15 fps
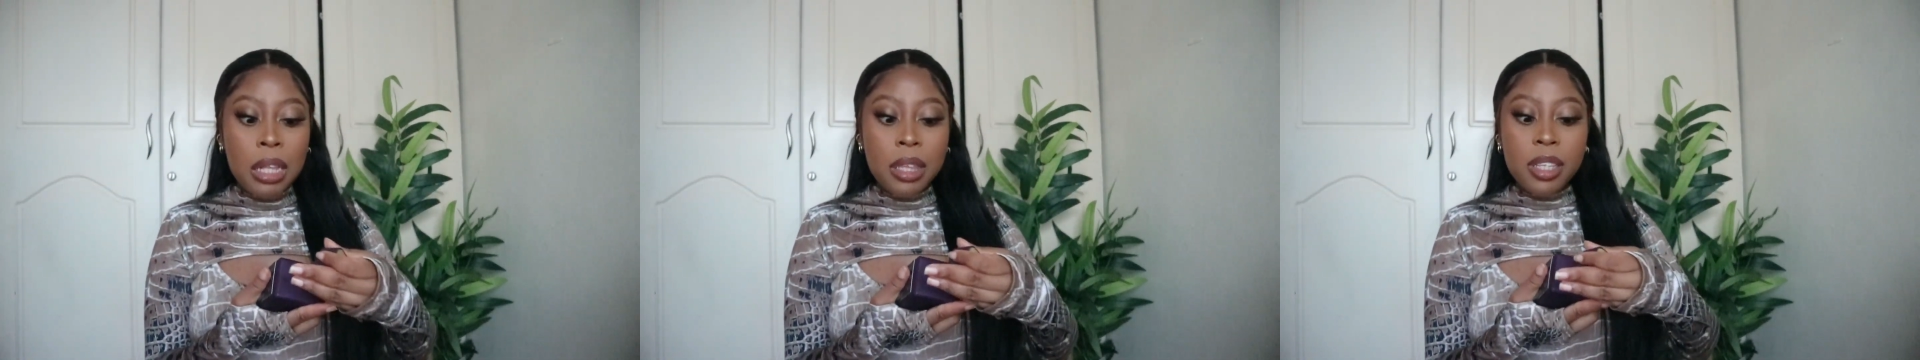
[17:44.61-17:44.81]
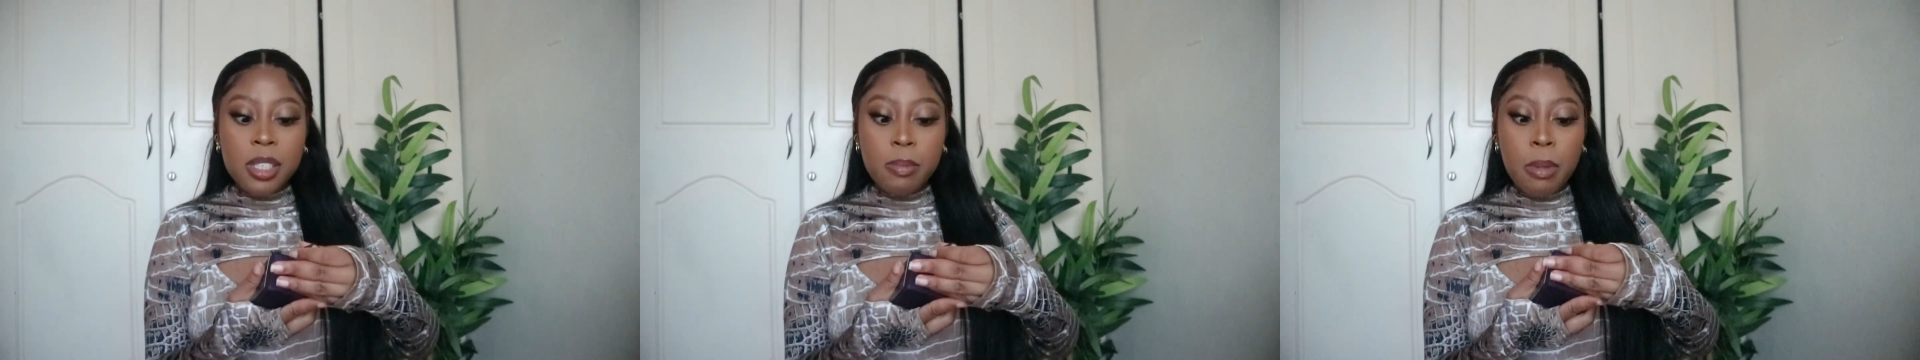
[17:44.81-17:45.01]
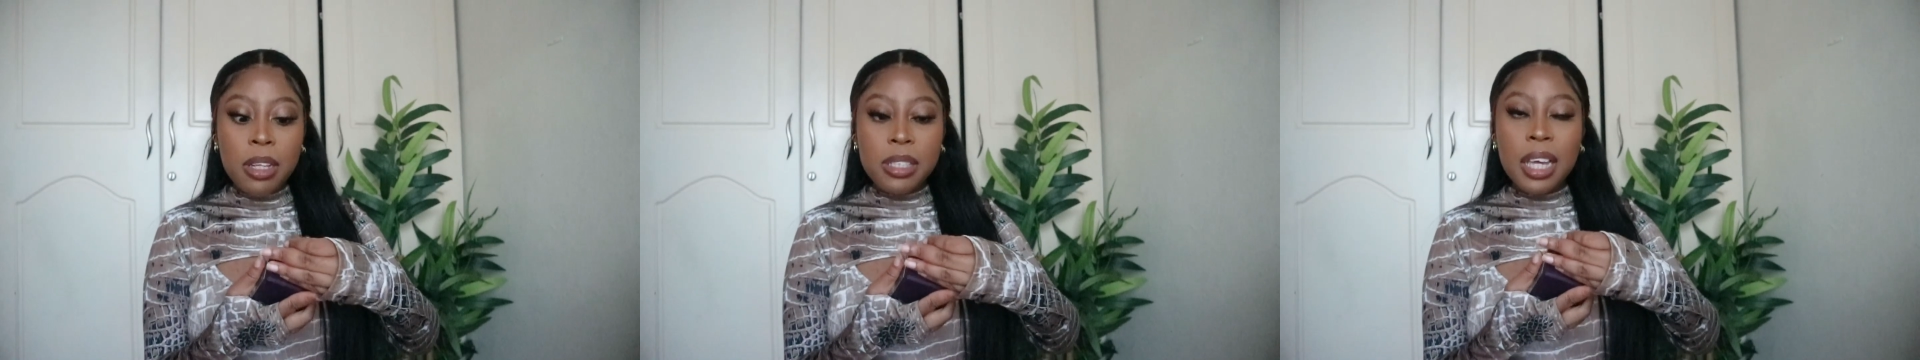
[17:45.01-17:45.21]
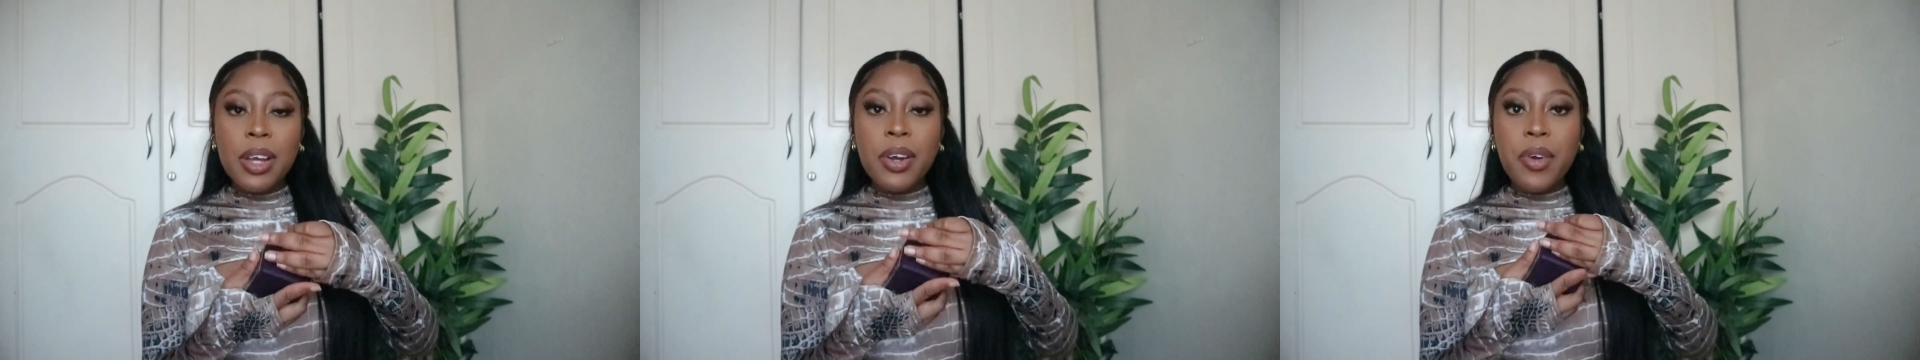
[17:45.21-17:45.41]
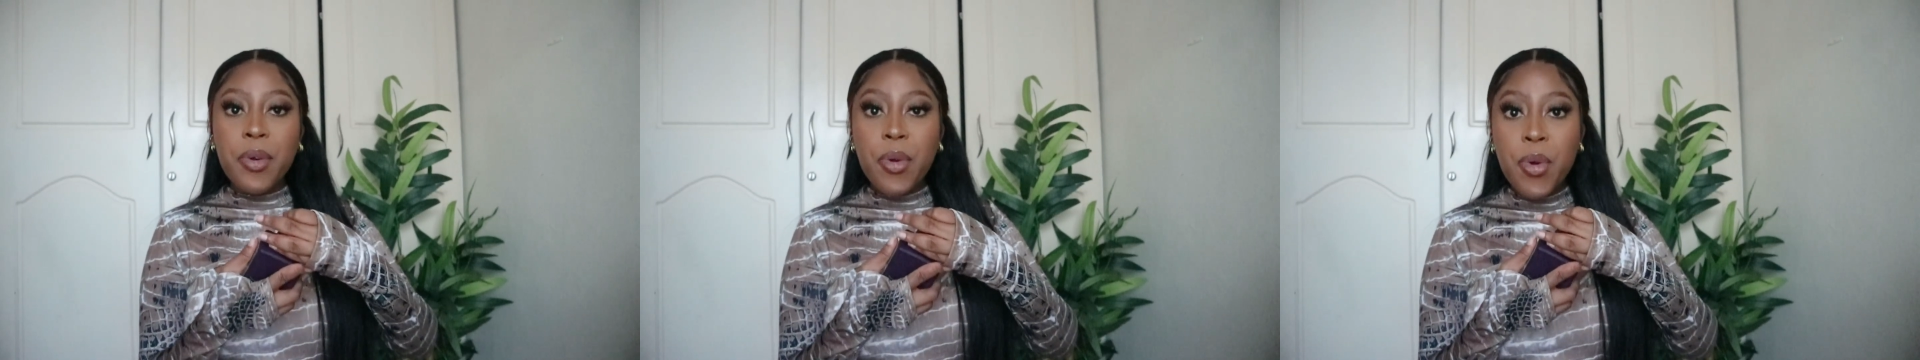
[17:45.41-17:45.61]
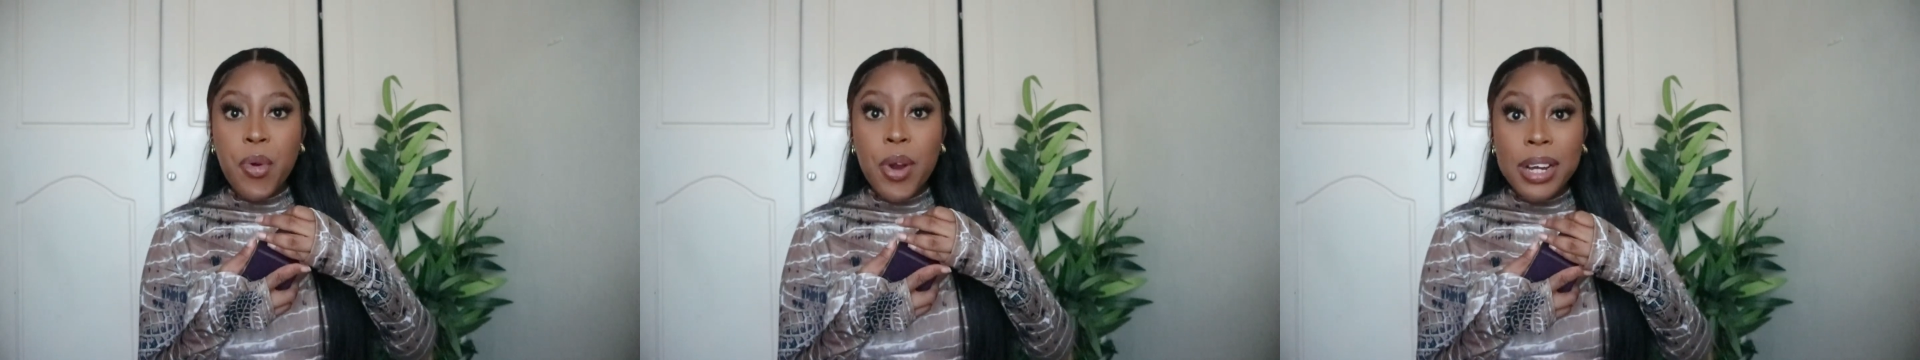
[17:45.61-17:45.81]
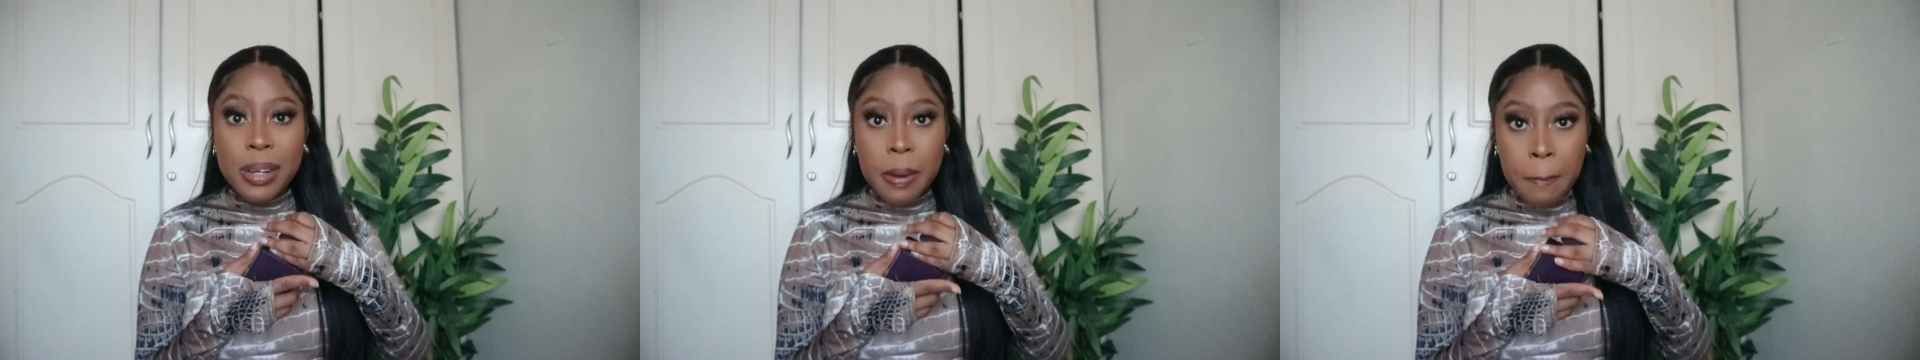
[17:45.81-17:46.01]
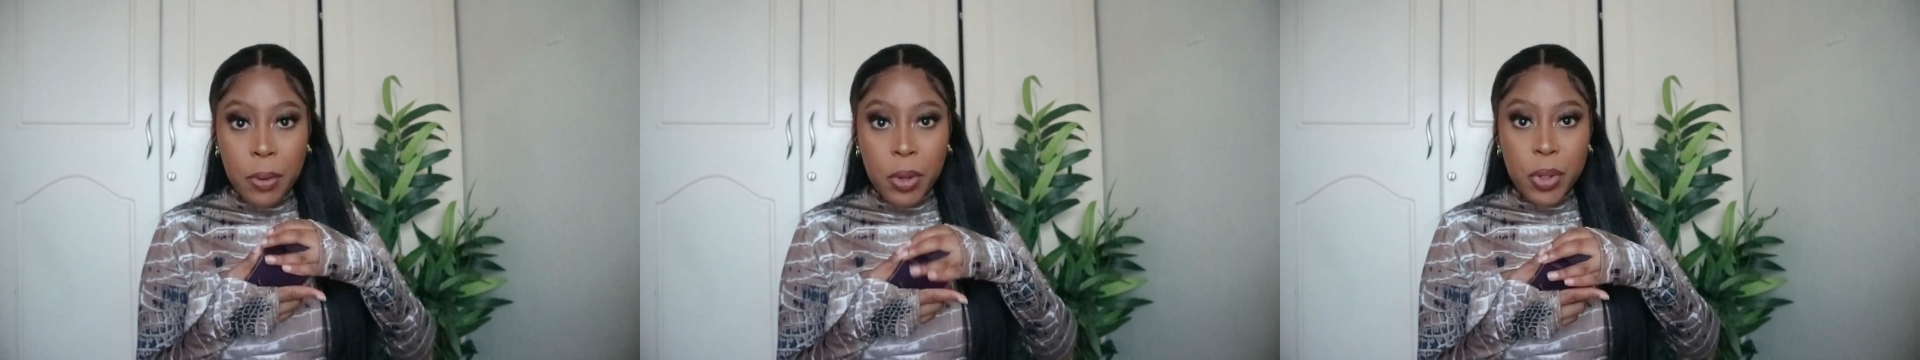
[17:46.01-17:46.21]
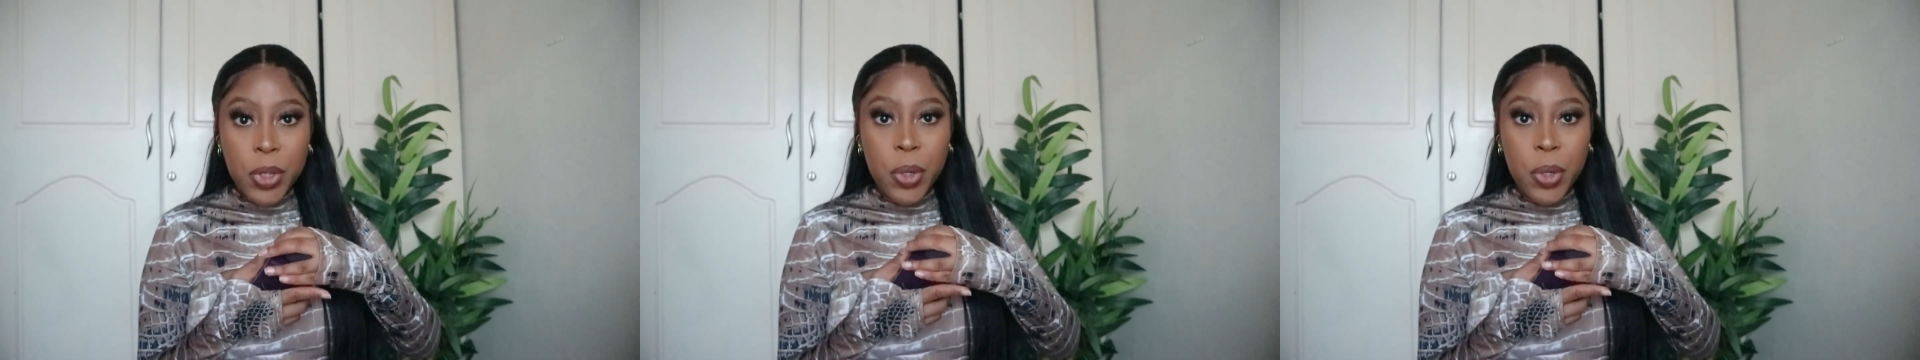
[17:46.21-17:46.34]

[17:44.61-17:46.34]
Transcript: This smells incredible.